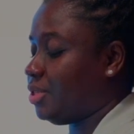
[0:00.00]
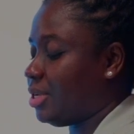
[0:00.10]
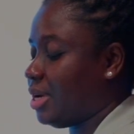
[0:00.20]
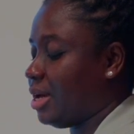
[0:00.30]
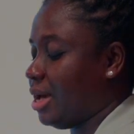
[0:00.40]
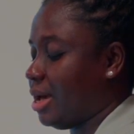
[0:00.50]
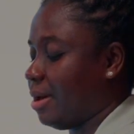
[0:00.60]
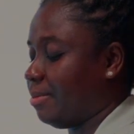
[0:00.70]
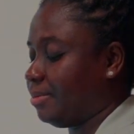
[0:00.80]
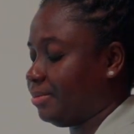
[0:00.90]

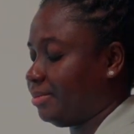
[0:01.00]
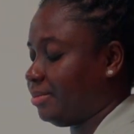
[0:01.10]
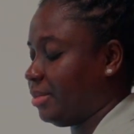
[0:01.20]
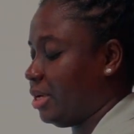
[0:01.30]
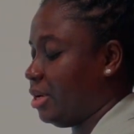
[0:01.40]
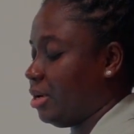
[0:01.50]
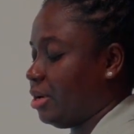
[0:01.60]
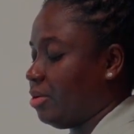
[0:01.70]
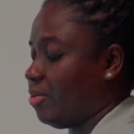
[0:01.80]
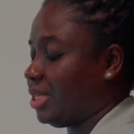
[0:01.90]
using
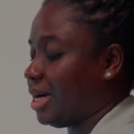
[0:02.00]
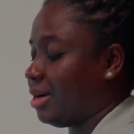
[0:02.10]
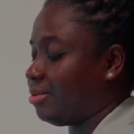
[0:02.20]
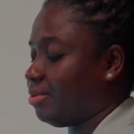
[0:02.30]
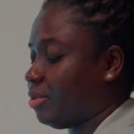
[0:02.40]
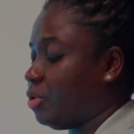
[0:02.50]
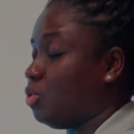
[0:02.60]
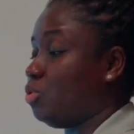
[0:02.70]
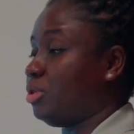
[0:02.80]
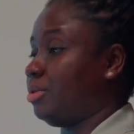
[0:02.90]
water
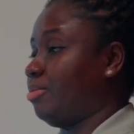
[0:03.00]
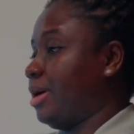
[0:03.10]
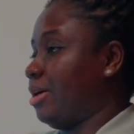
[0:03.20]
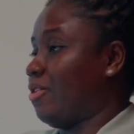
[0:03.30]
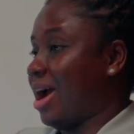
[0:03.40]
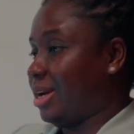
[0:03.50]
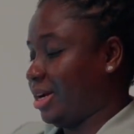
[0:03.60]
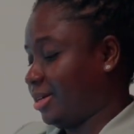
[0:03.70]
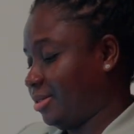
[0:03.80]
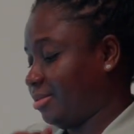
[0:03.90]
food
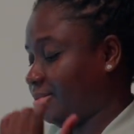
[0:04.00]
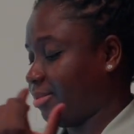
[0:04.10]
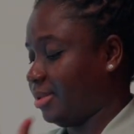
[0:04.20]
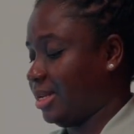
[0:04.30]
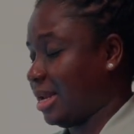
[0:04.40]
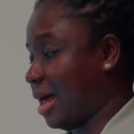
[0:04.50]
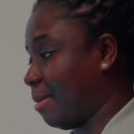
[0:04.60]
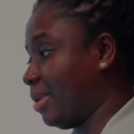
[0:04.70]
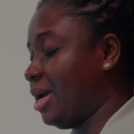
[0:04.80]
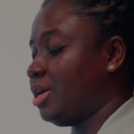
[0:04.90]
grinder with the
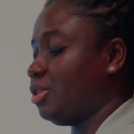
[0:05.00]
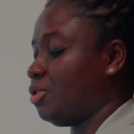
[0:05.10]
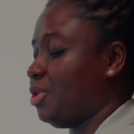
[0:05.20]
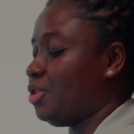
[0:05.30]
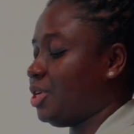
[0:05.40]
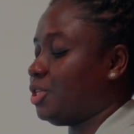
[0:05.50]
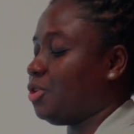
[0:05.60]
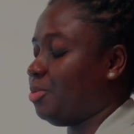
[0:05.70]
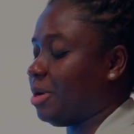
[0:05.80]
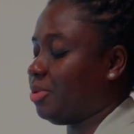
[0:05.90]
lab. So we do this
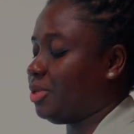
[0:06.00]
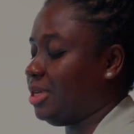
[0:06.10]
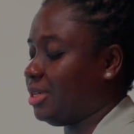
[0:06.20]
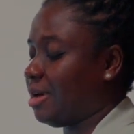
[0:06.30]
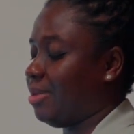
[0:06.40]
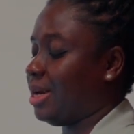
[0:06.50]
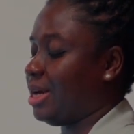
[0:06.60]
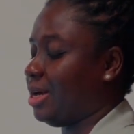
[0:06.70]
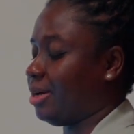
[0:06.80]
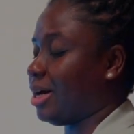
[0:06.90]
so we'll be able to determine
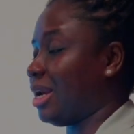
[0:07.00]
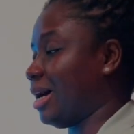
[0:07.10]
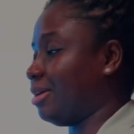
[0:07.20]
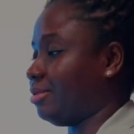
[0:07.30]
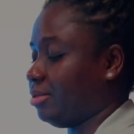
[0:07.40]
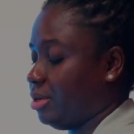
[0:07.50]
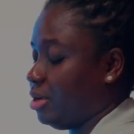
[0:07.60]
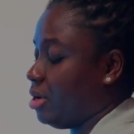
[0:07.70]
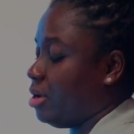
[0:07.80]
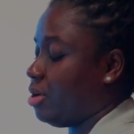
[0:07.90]
the color
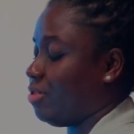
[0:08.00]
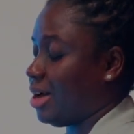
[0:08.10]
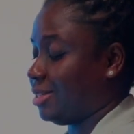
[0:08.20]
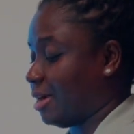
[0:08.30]
of our